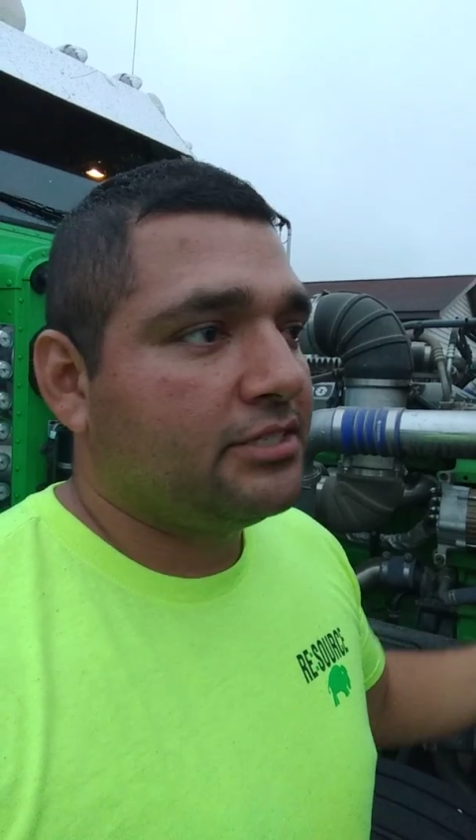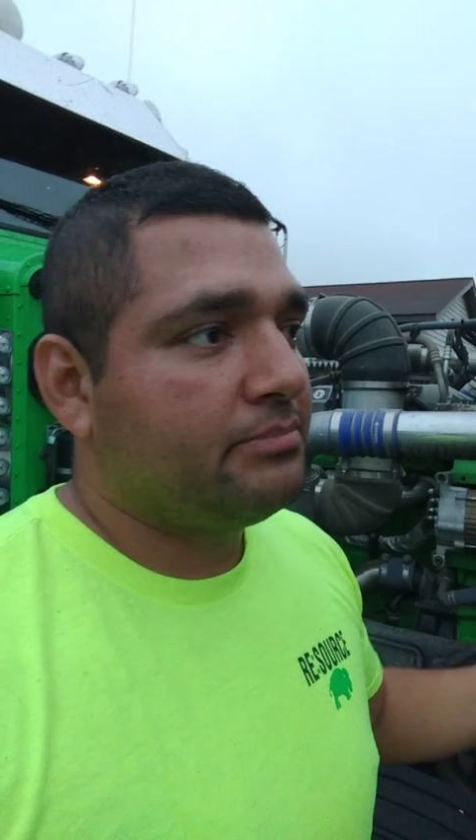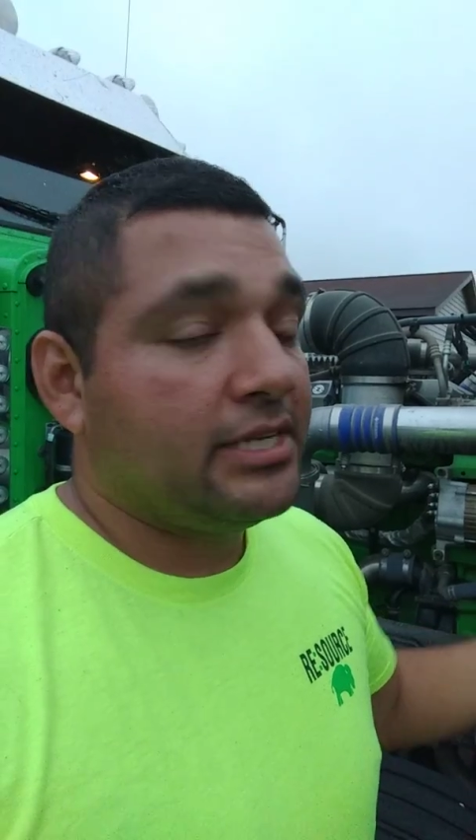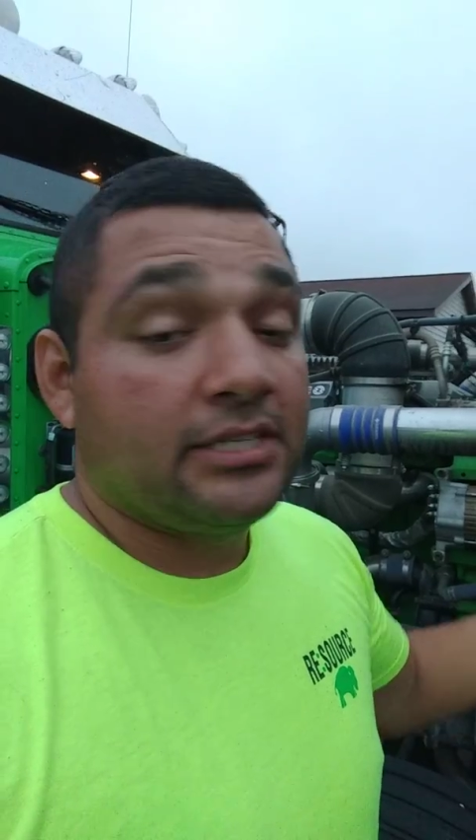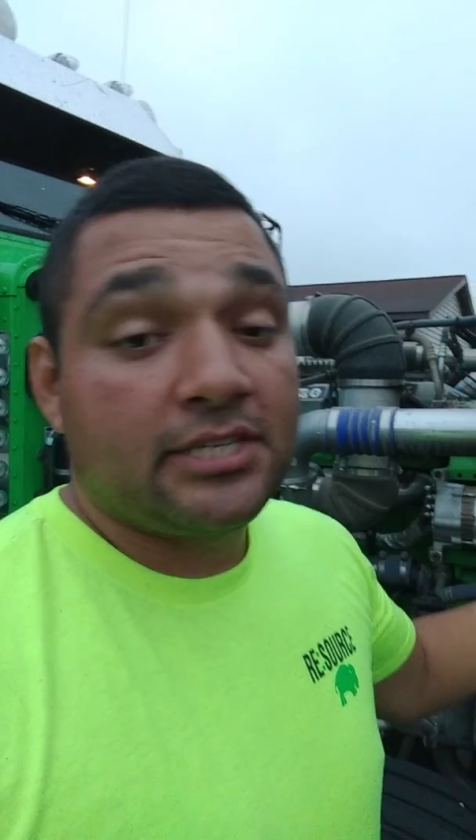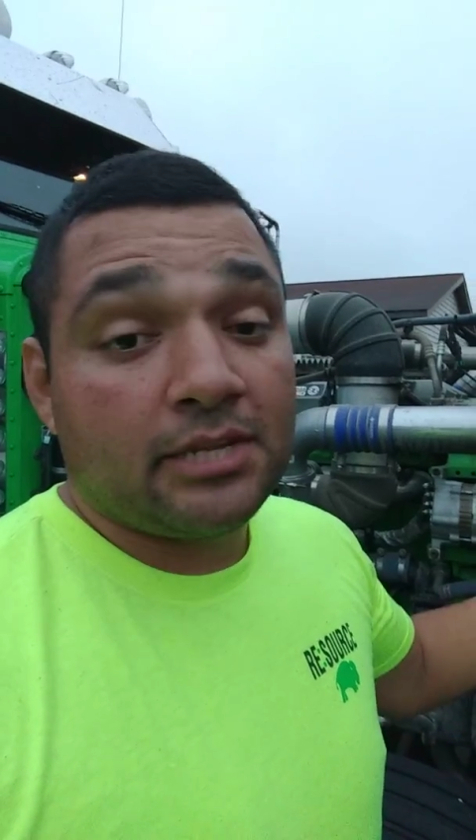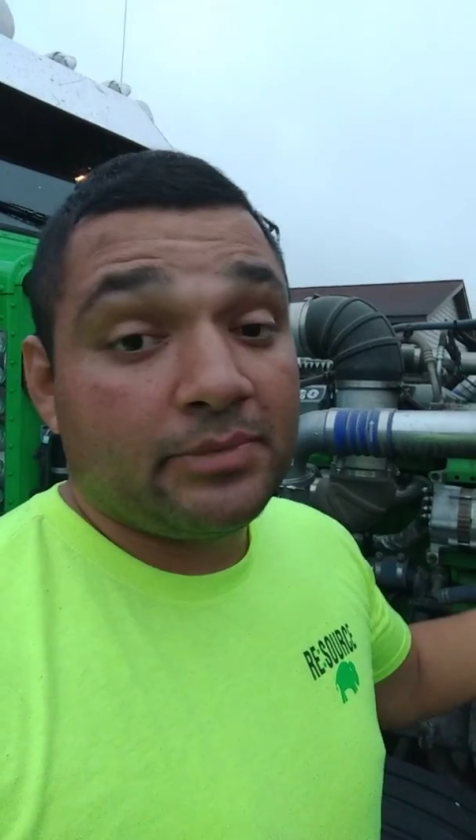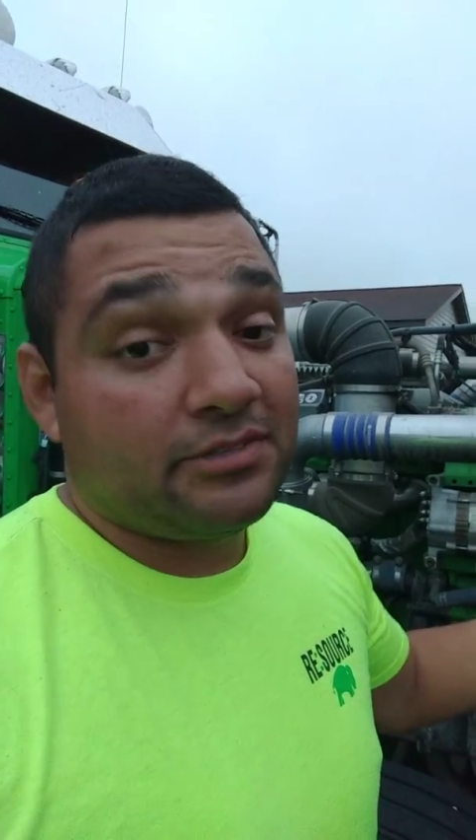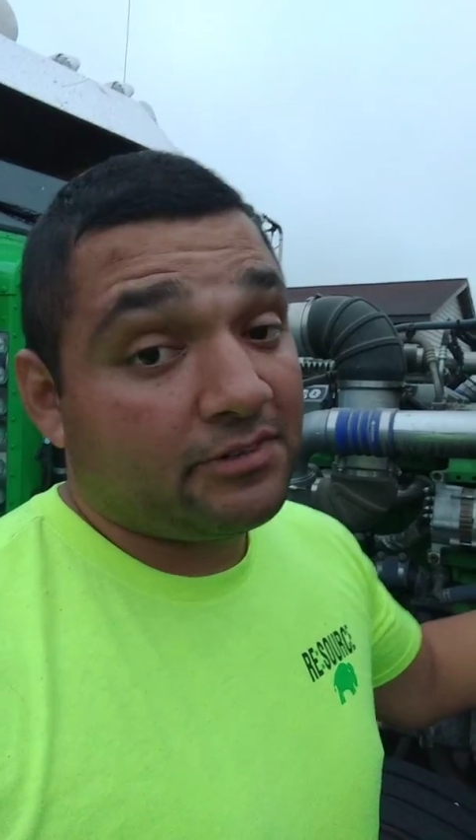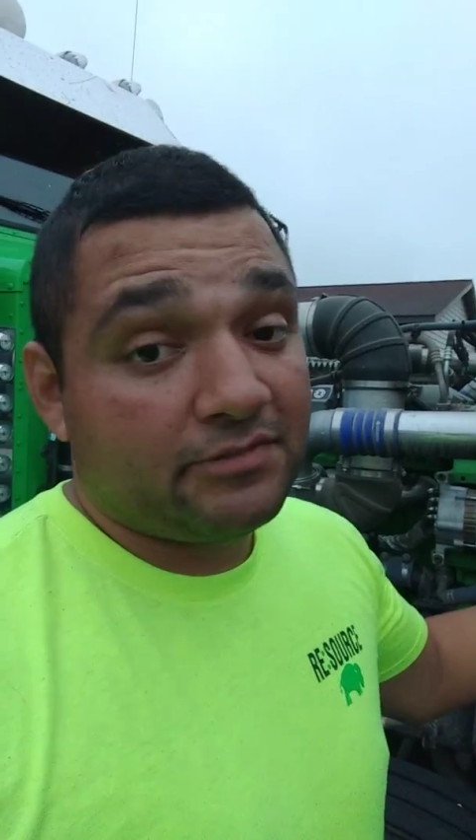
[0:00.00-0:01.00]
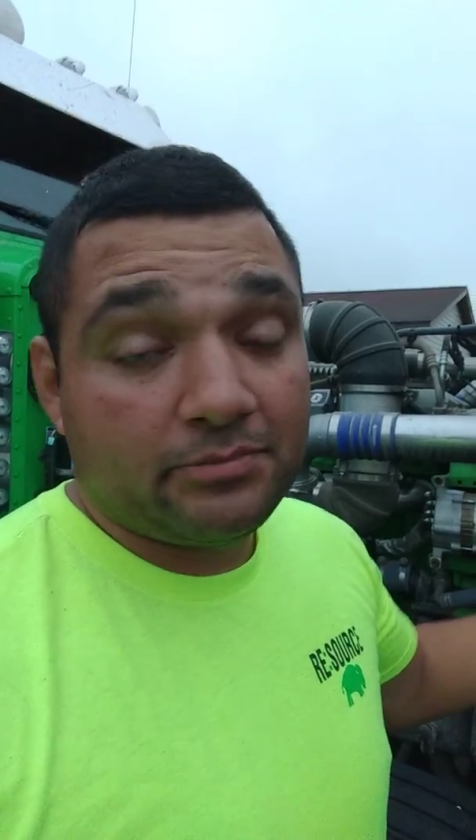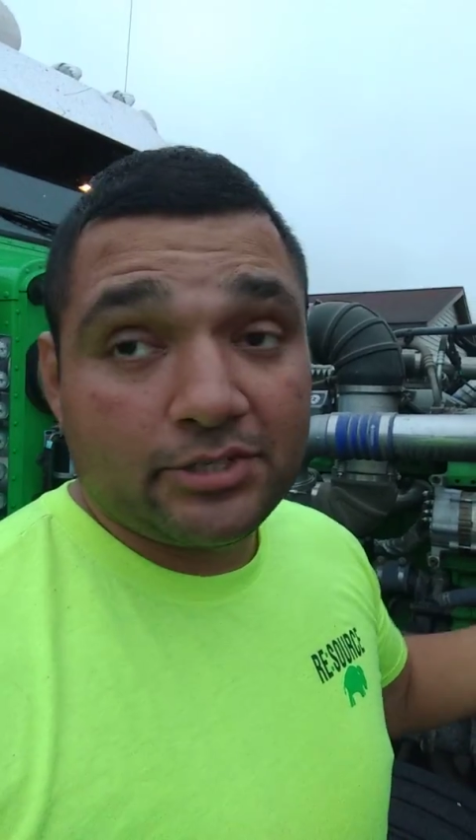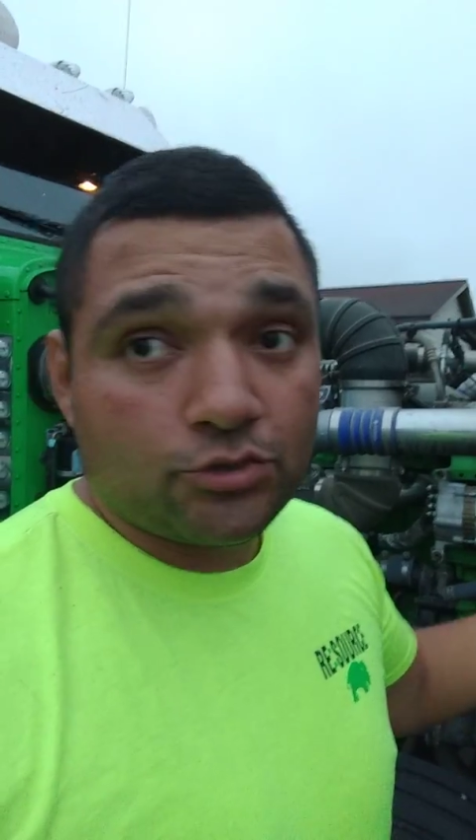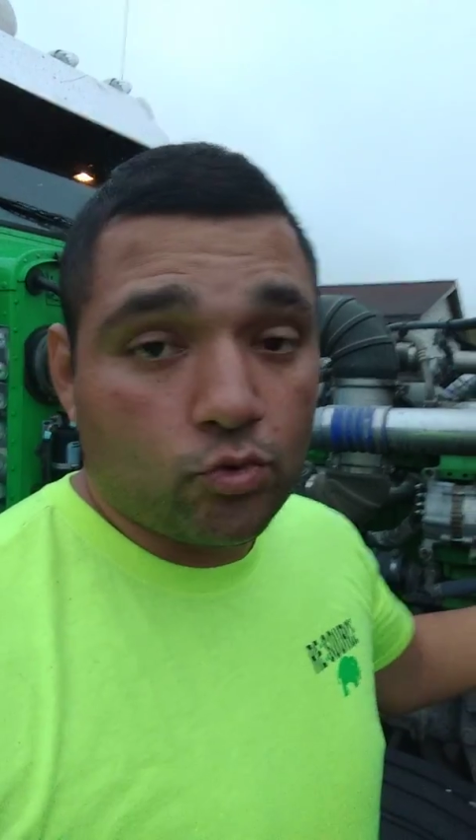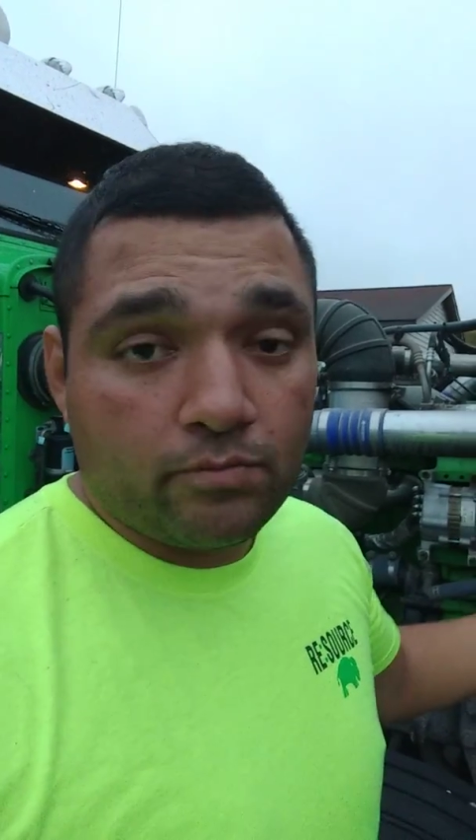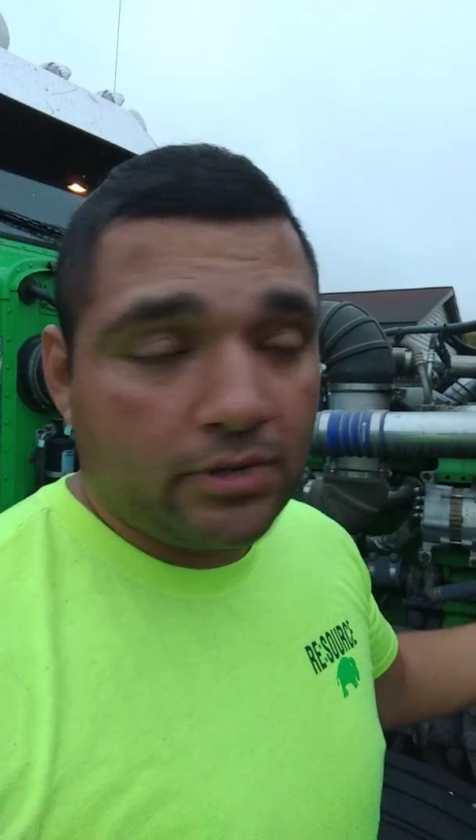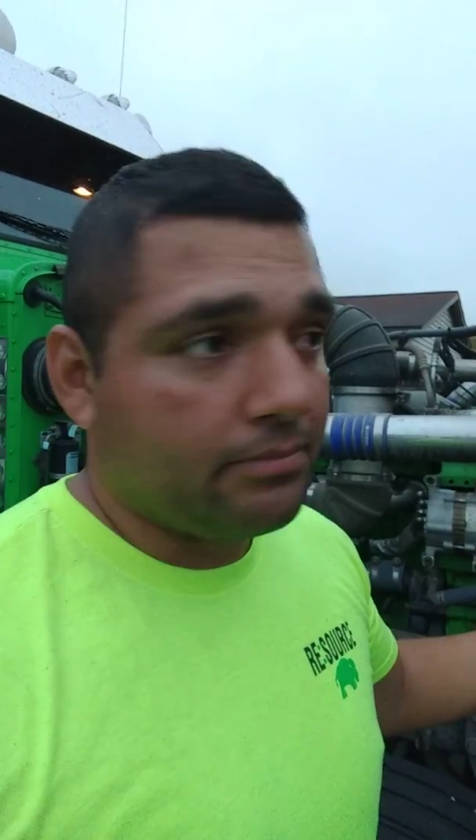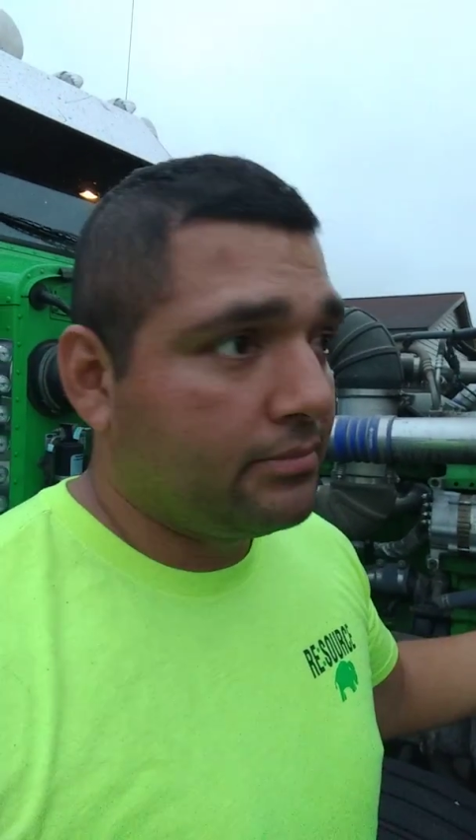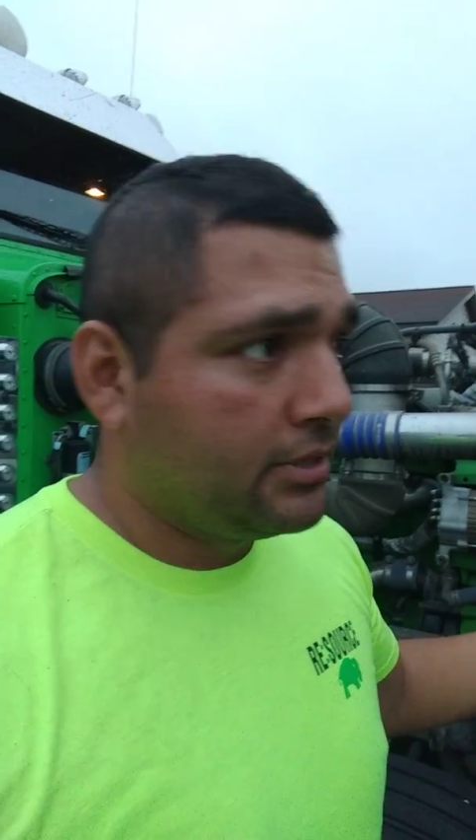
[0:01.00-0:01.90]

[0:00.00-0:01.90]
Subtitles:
it may need 10 minutes, 15 minutes to warm up.